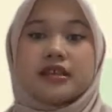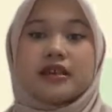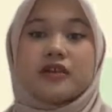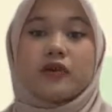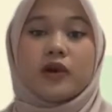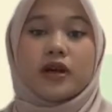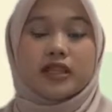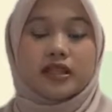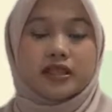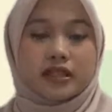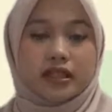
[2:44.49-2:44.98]

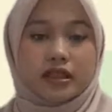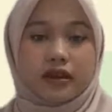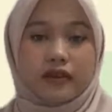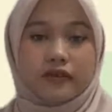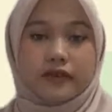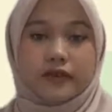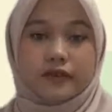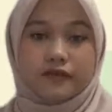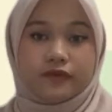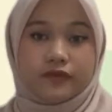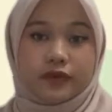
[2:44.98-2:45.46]
quality of
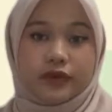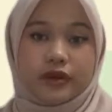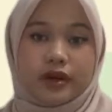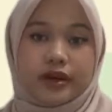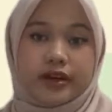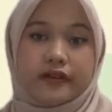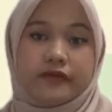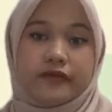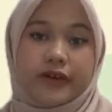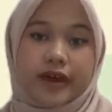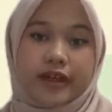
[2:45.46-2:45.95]
the food are
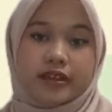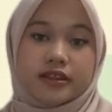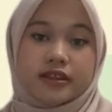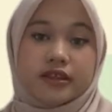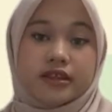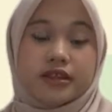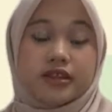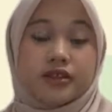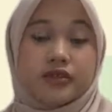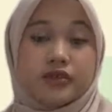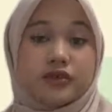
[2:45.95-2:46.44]

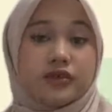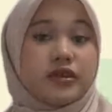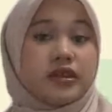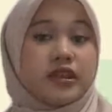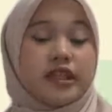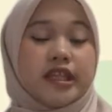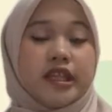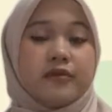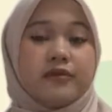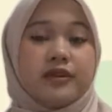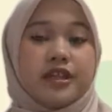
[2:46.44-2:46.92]
affected due to
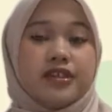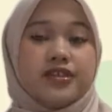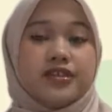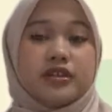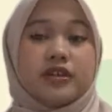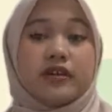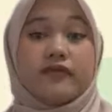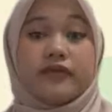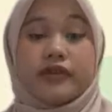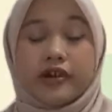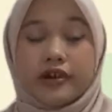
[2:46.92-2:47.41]
contamination
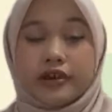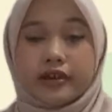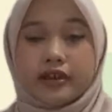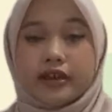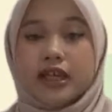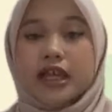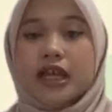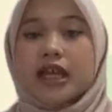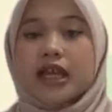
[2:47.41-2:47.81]
of oil.